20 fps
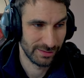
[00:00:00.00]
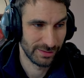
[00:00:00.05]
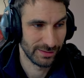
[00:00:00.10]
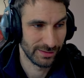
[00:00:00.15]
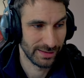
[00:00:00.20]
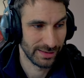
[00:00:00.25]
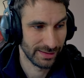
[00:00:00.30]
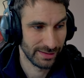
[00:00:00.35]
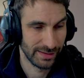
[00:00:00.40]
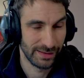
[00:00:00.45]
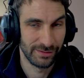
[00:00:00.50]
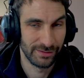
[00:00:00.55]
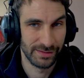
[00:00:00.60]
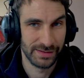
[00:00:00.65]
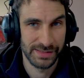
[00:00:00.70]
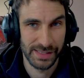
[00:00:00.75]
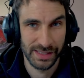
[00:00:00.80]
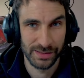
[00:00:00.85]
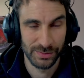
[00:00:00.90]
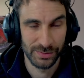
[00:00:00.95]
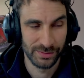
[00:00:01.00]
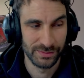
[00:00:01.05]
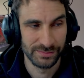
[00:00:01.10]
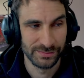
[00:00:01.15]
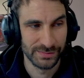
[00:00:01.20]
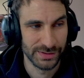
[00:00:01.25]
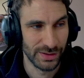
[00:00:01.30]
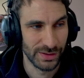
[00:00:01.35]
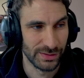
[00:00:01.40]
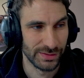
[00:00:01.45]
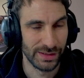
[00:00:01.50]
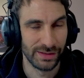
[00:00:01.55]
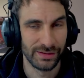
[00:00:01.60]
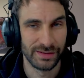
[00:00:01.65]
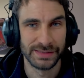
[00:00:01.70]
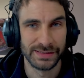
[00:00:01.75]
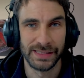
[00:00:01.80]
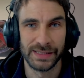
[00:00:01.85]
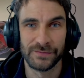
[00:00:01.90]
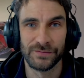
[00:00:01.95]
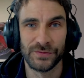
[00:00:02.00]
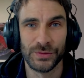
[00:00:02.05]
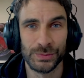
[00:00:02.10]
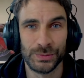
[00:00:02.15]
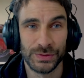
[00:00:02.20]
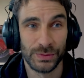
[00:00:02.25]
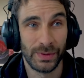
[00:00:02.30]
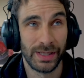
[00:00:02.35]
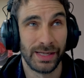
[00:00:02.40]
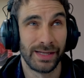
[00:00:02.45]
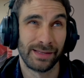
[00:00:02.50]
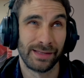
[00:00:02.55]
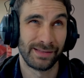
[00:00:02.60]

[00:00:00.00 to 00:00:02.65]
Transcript: cooking thing on the table, and so they got to take the fumes away.